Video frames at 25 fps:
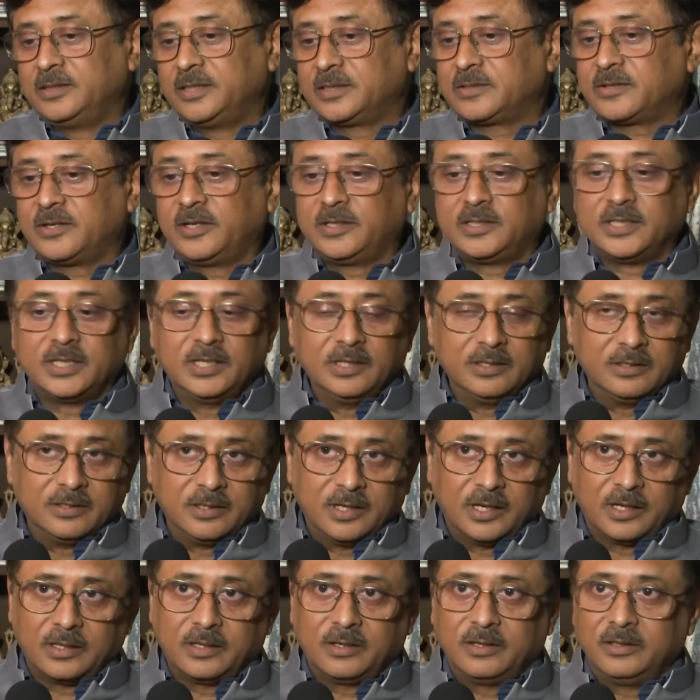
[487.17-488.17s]
discrediting
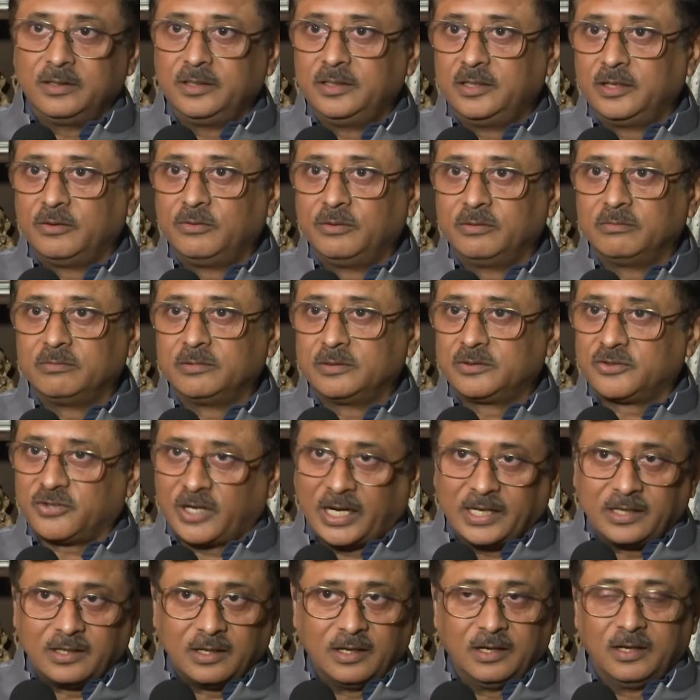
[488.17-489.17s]
Indian
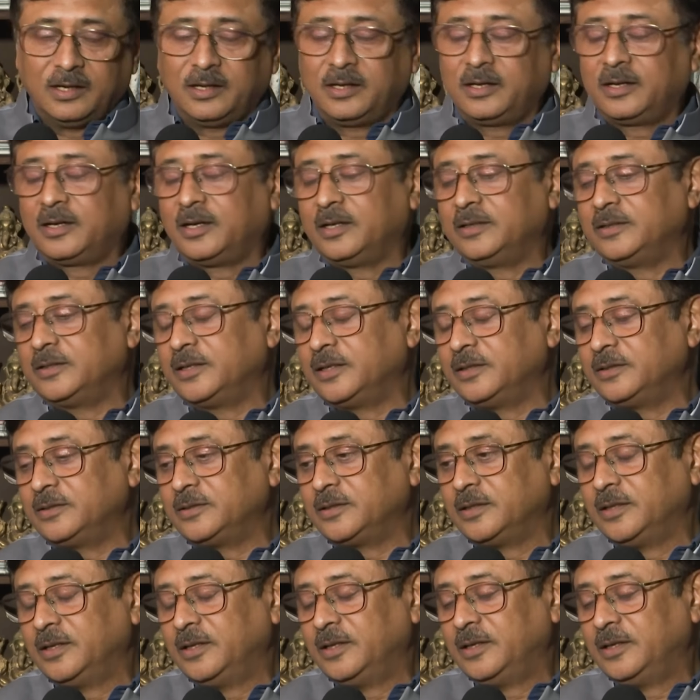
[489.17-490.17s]
tricolor and